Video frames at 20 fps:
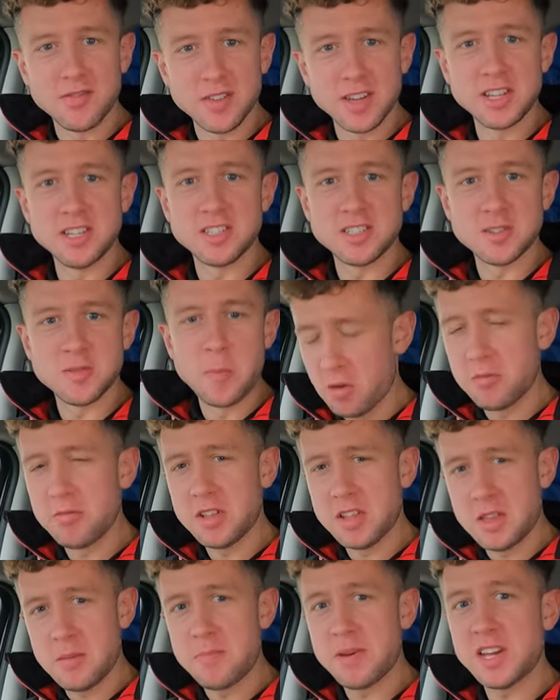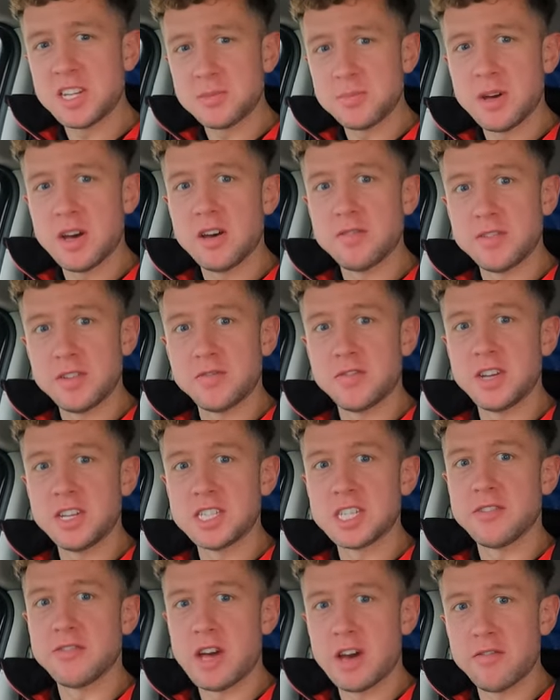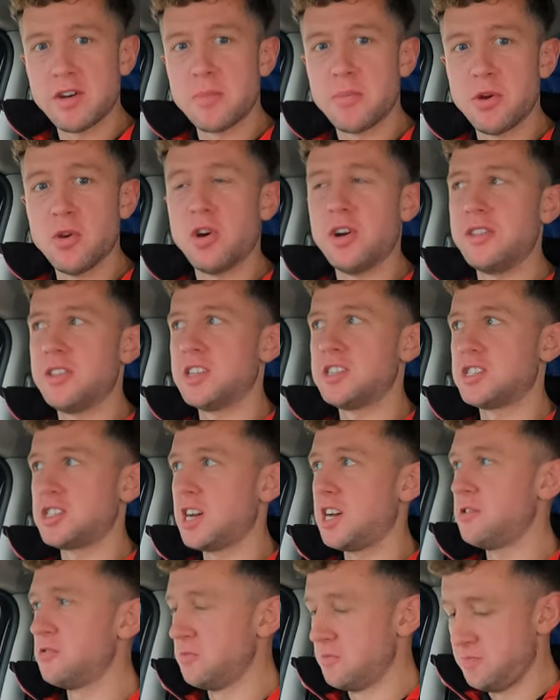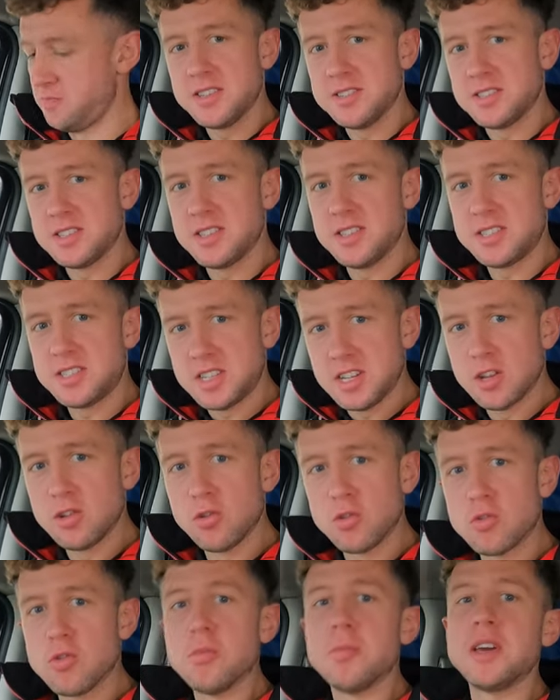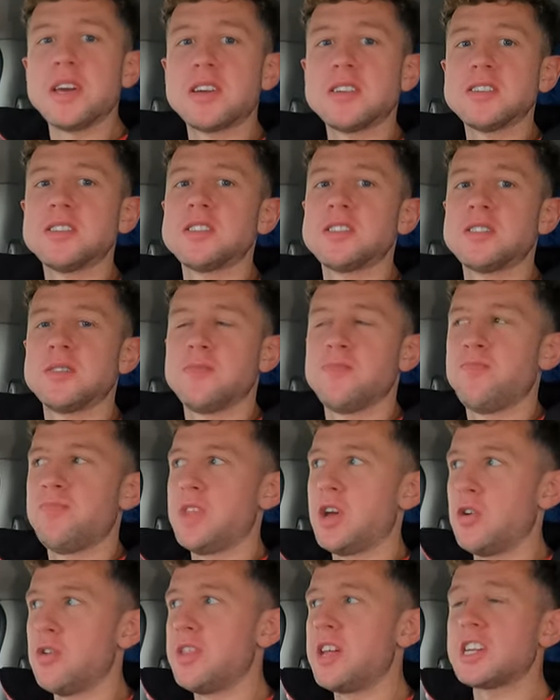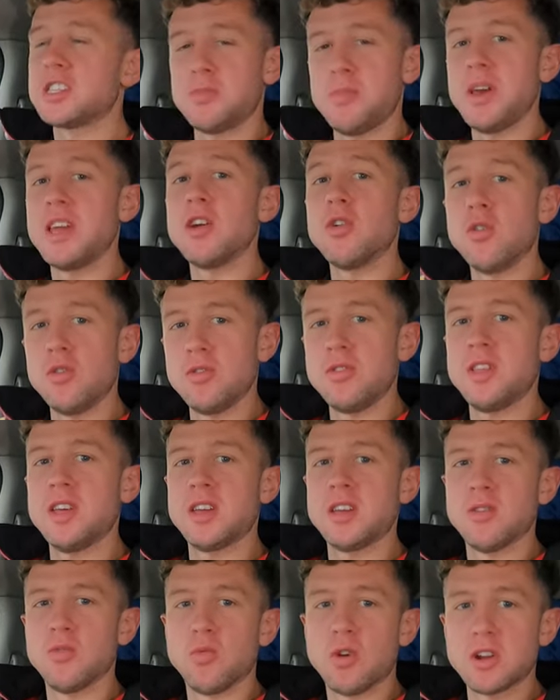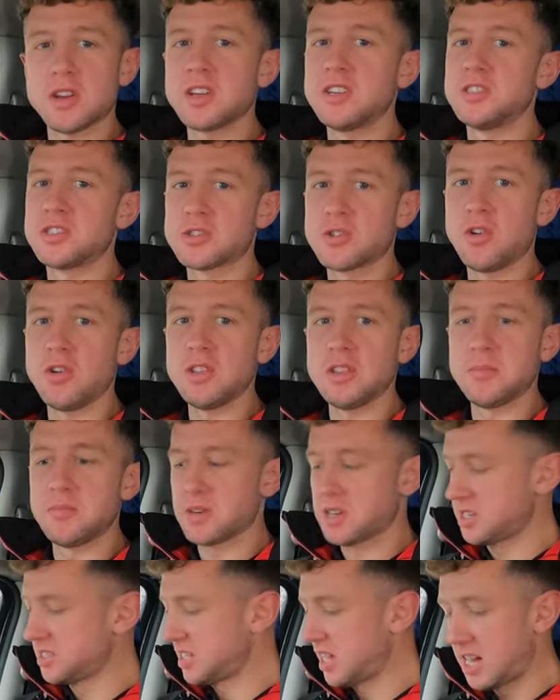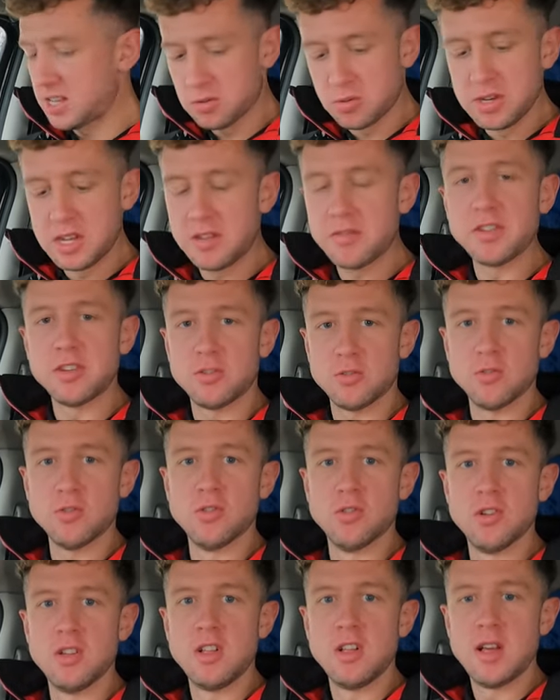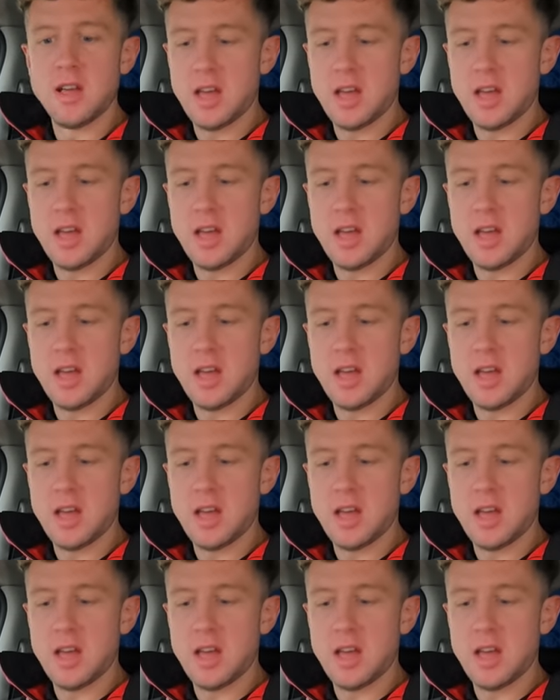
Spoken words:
advice. Probably the best bit of advice I've ever put on this channel is see your local bakers. Now this might only work in Scotland because I don't even know